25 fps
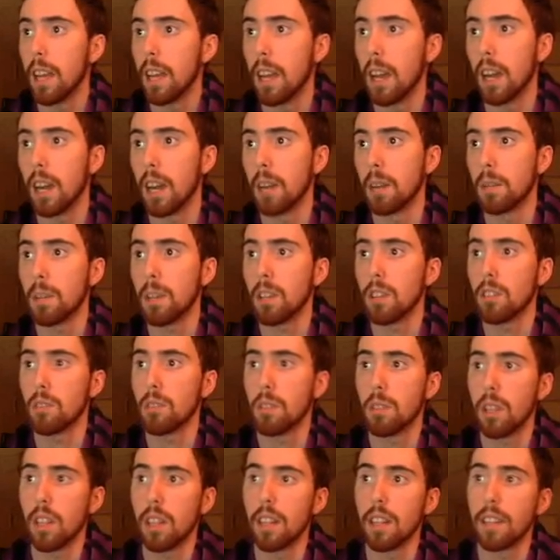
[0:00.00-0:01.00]
Uh,
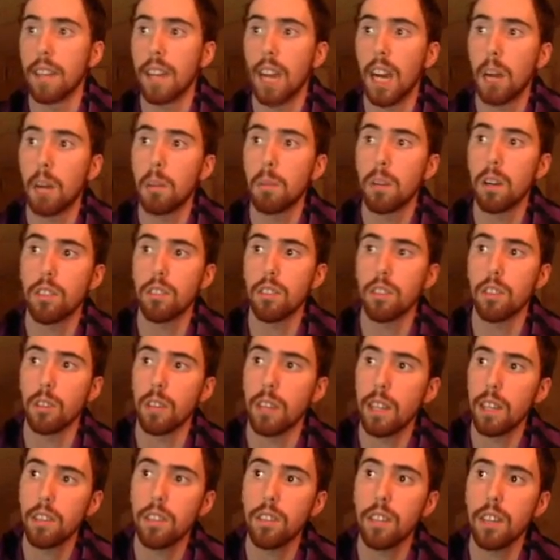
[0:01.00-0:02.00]
because the talbuks they're
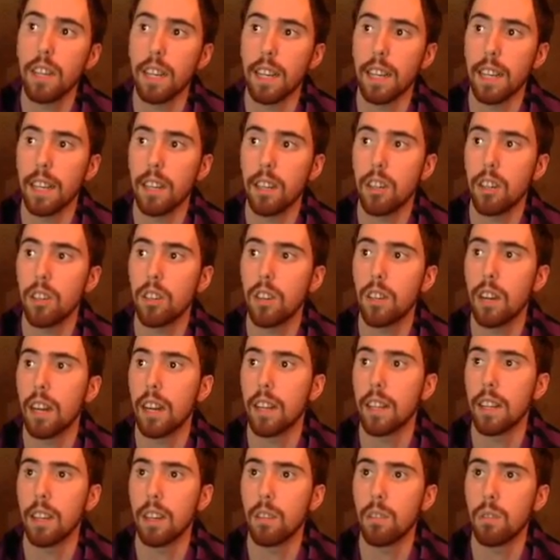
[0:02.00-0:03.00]
easy to kill. Uh,
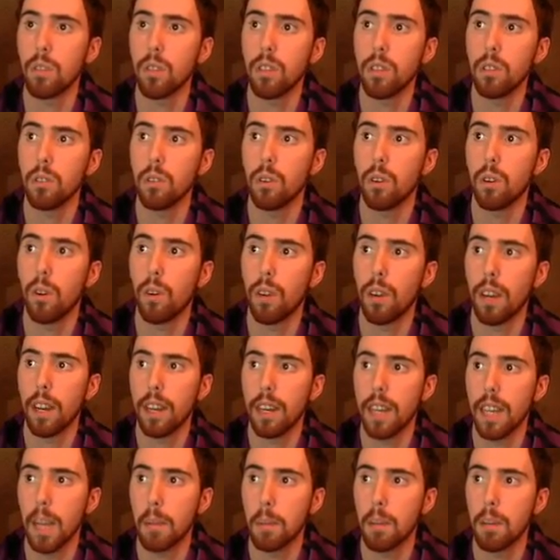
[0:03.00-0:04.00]
they don't really do a whole lot of
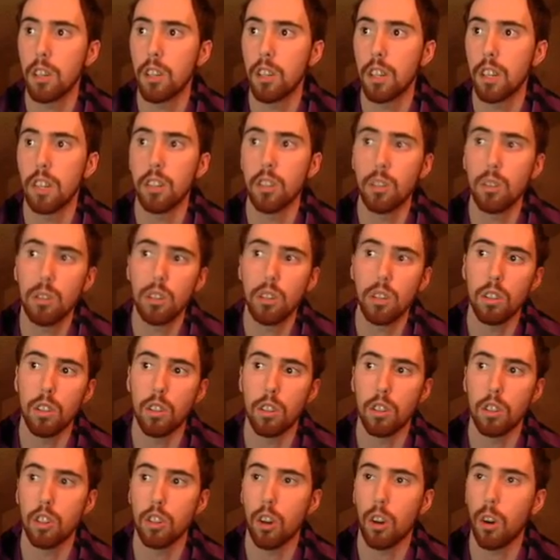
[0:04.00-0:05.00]
damage. They do do the
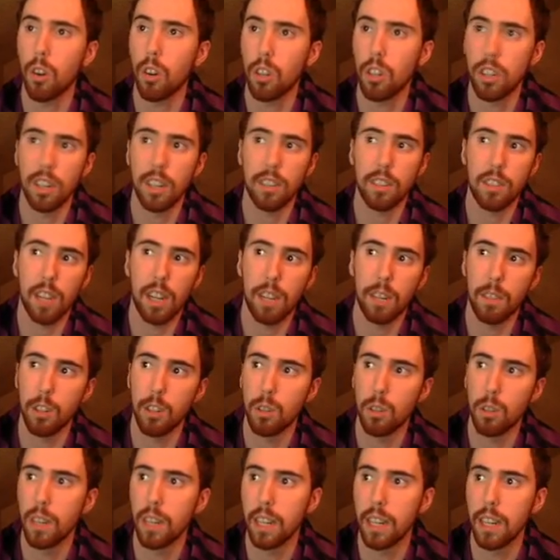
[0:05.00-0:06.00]
charge, and that's kind of
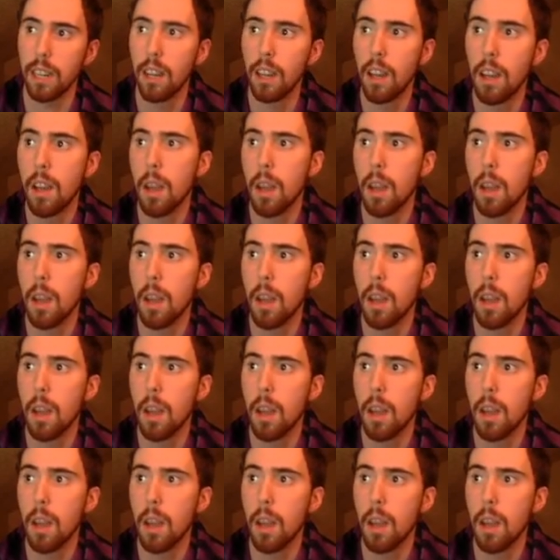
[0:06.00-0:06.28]
annoying.